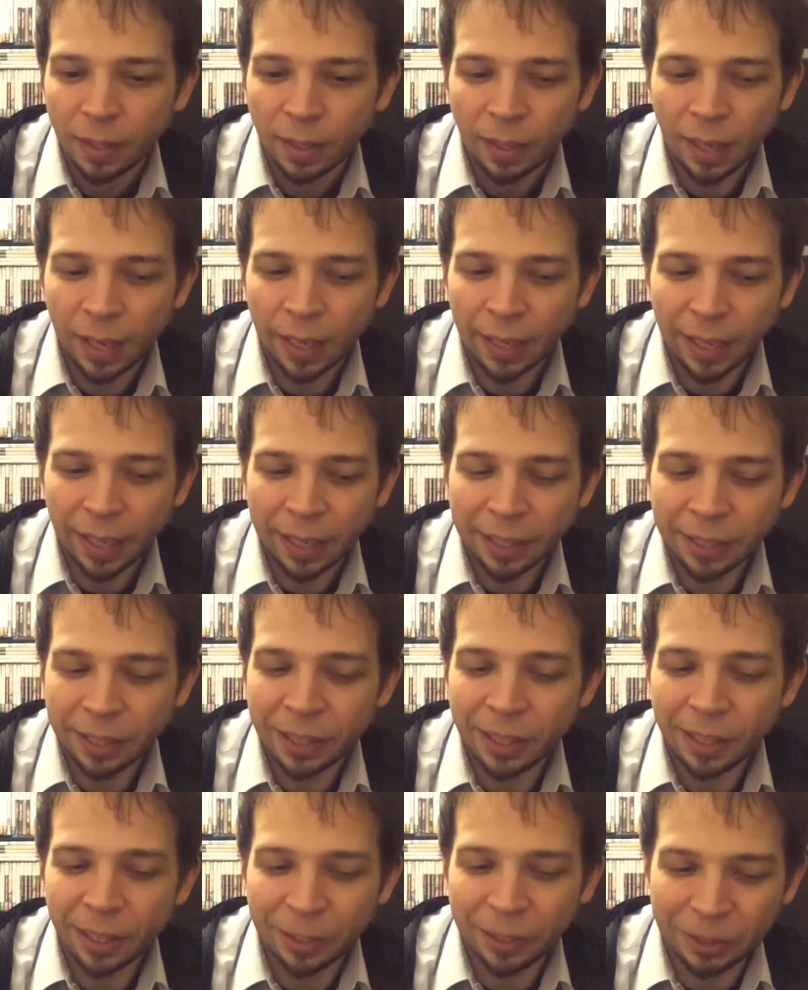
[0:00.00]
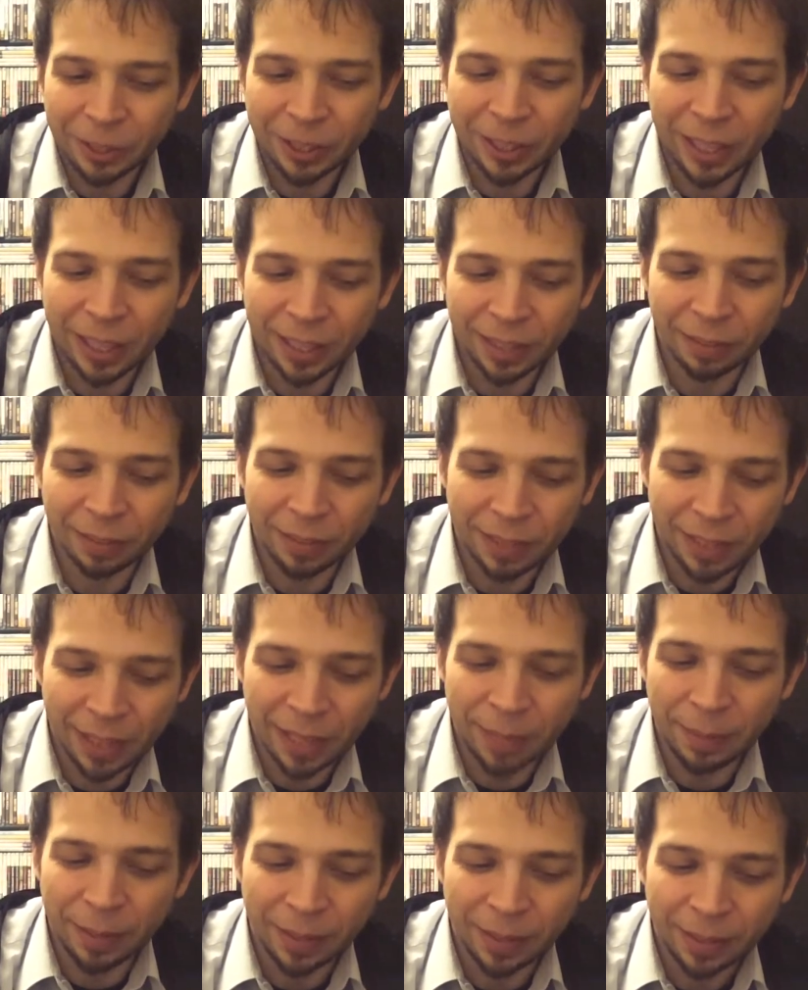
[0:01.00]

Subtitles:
I didn't understand the timing.